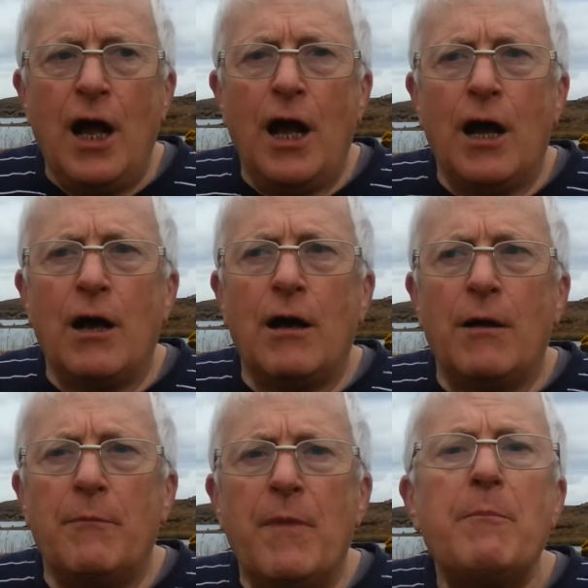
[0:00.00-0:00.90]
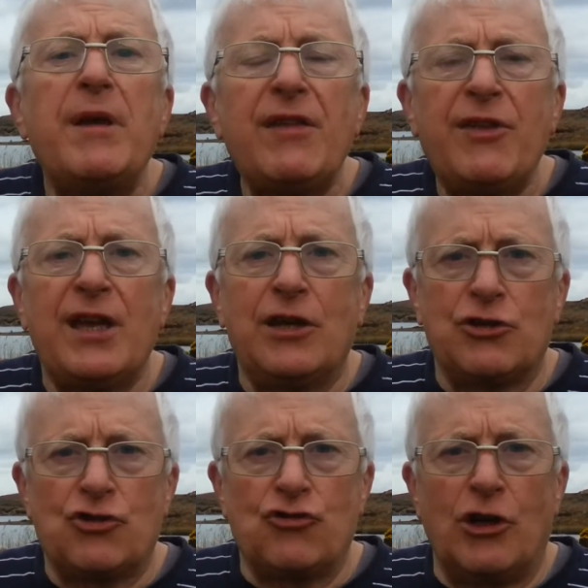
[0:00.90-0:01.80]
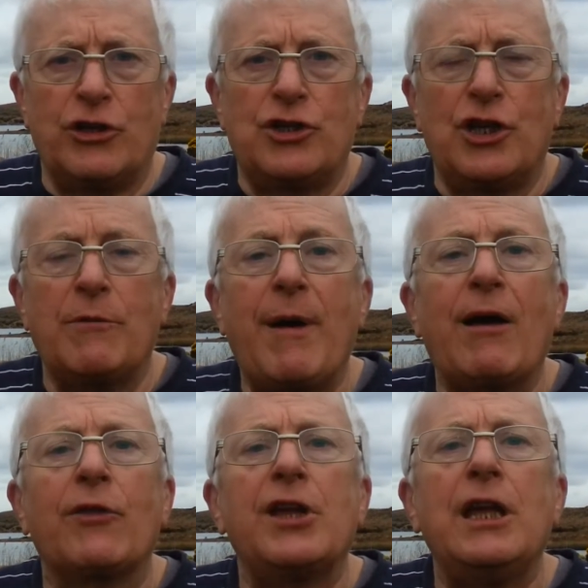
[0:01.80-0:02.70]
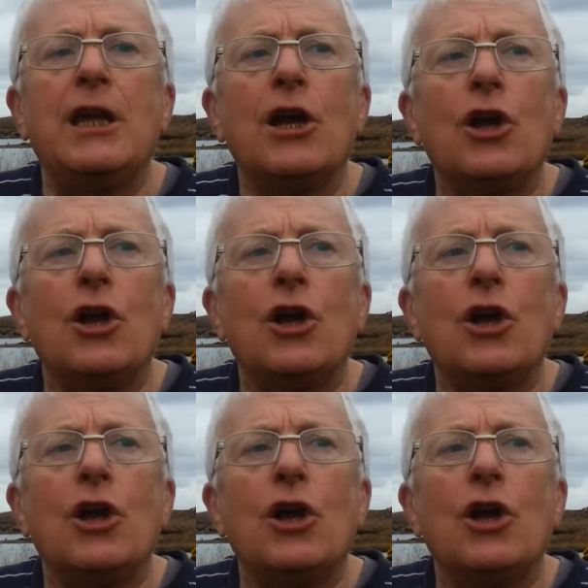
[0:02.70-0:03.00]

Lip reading: mythic astrology, about the